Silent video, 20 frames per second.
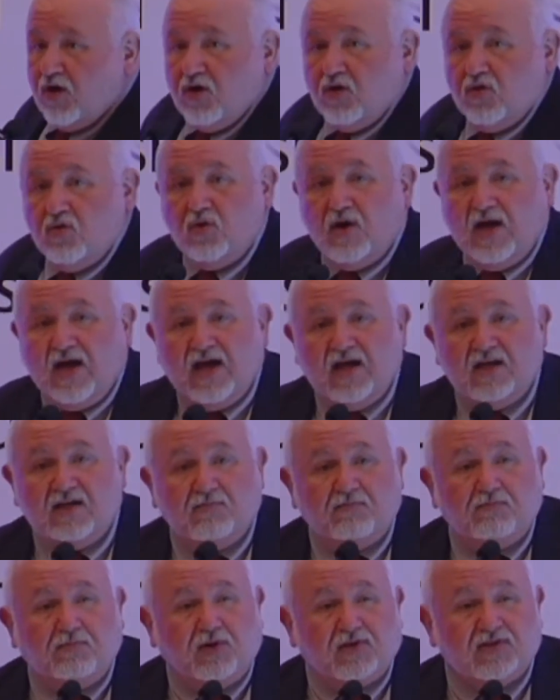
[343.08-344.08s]
who had
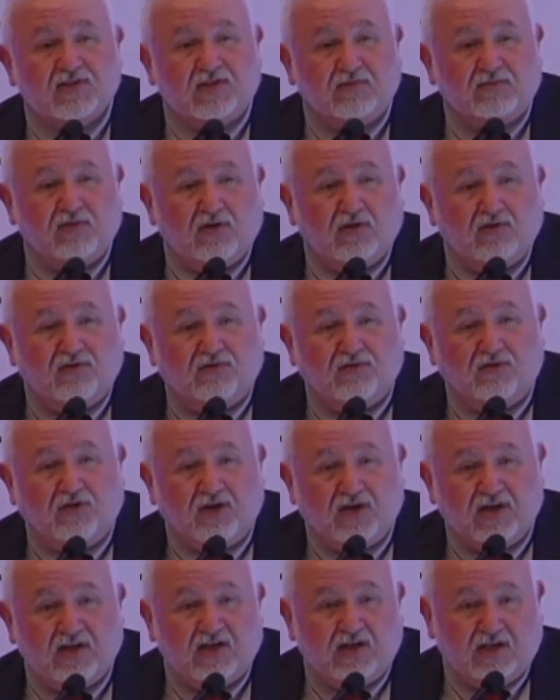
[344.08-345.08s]
possible
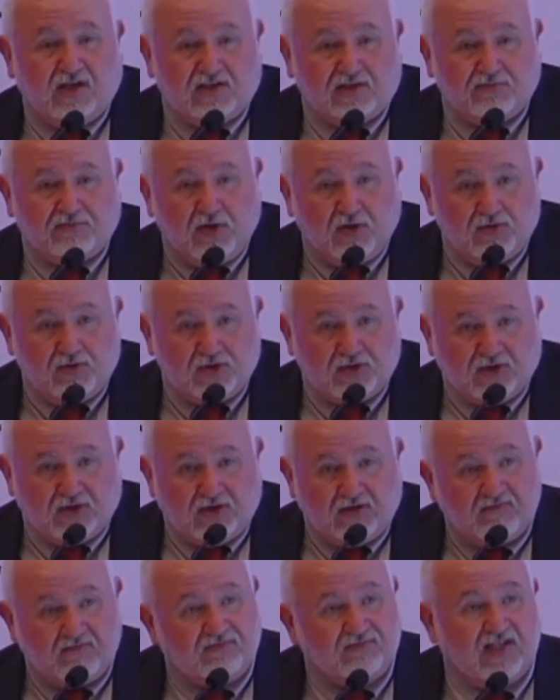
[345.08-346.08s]
foreign exposure.
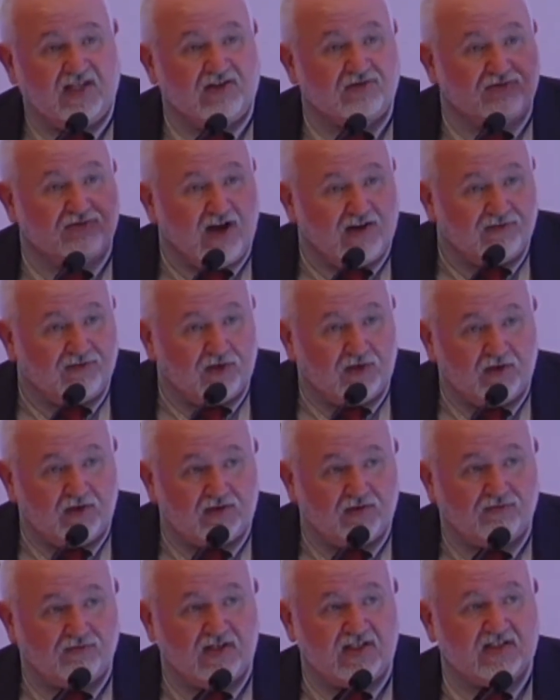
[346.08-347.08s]
They traveled
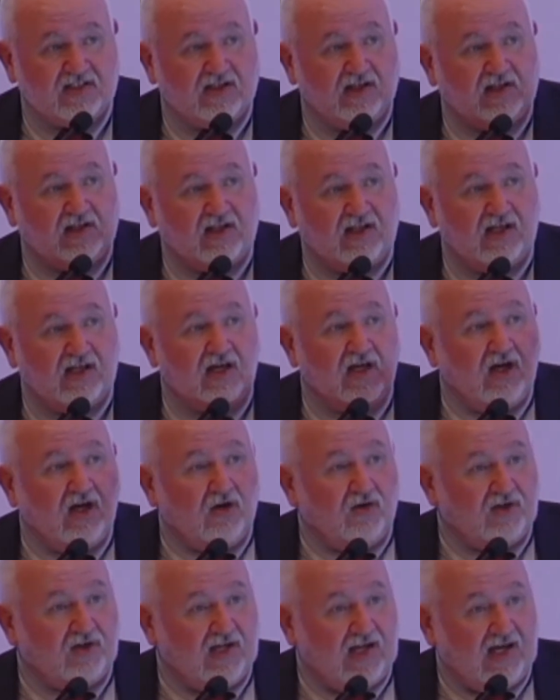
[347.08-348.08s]
recently
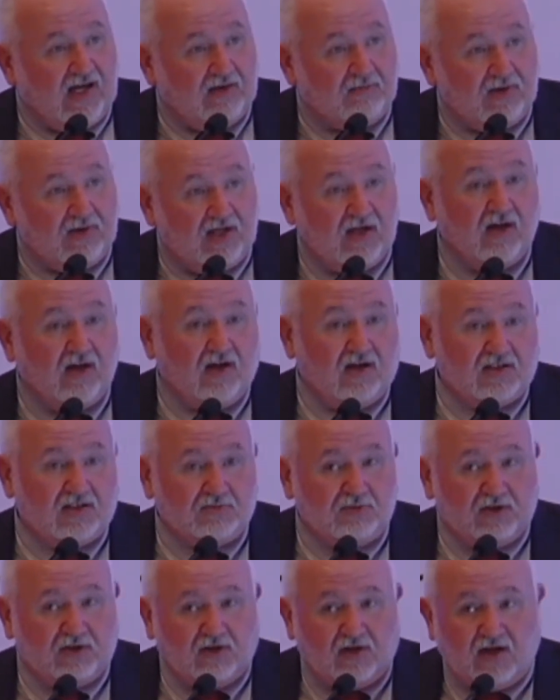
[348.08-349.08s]
or they had been
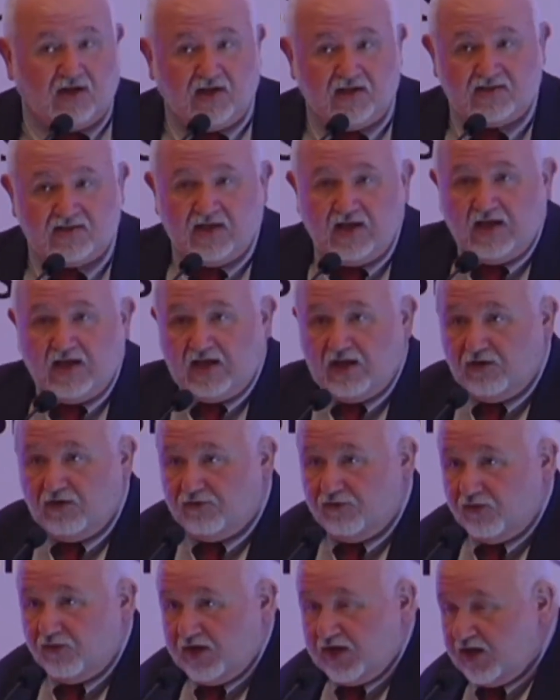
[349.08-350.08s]
hospitalized in a
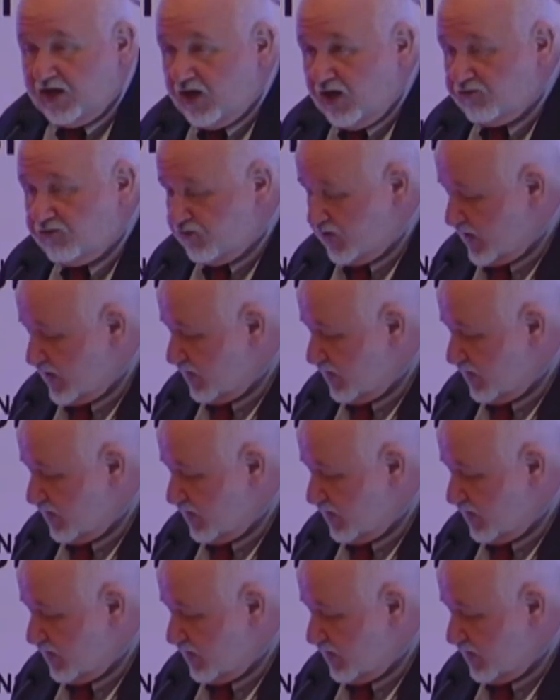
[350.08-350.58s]
foreign country